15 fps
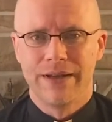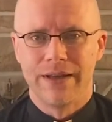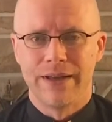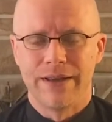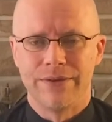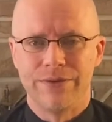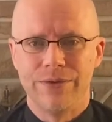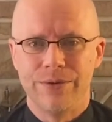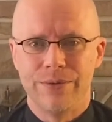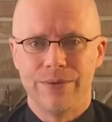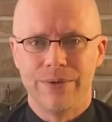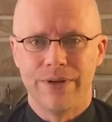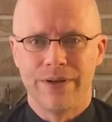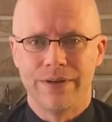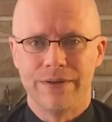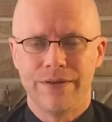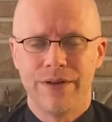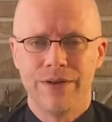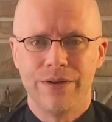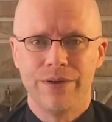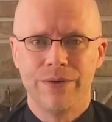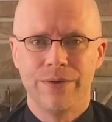as you
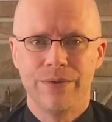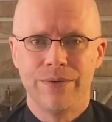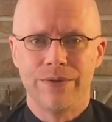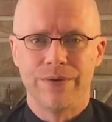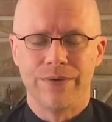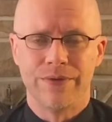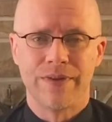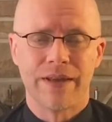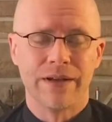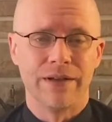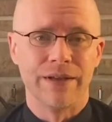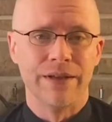continue to settle